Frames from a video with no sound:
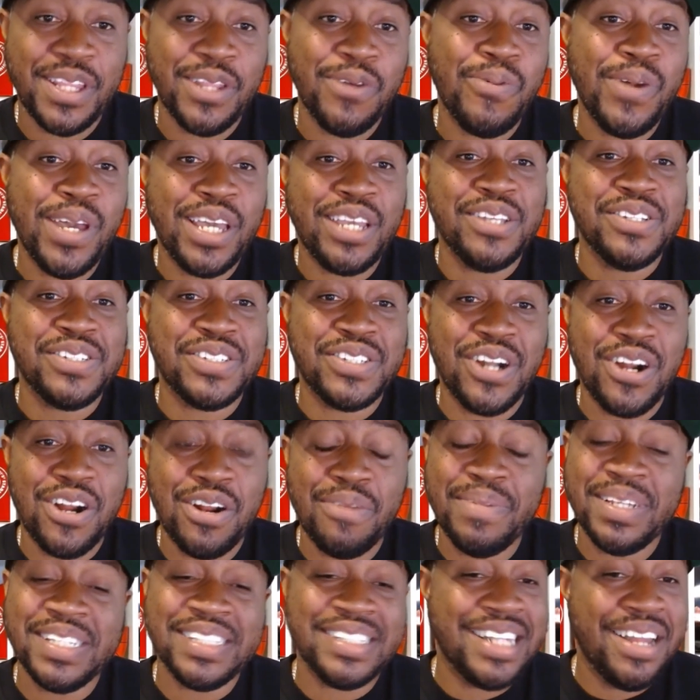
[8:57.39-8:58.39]
And the week you
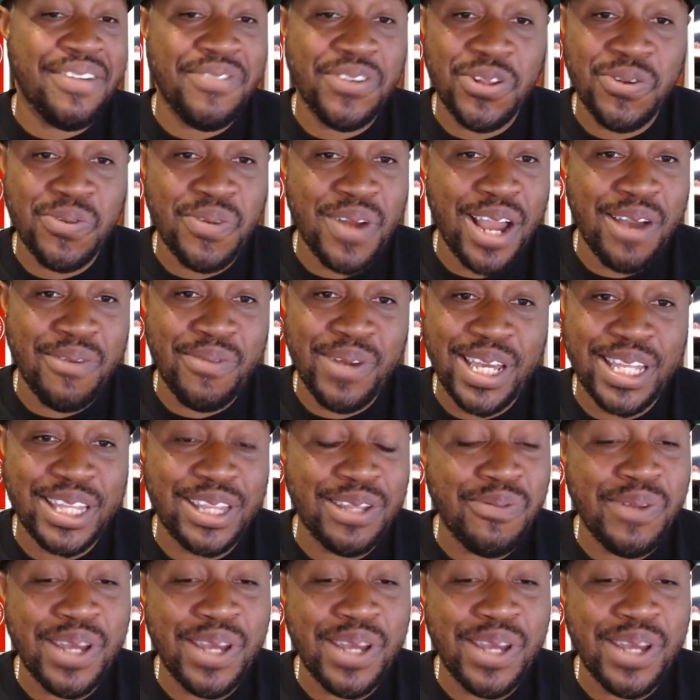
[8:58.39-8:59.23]
start him is never the right week.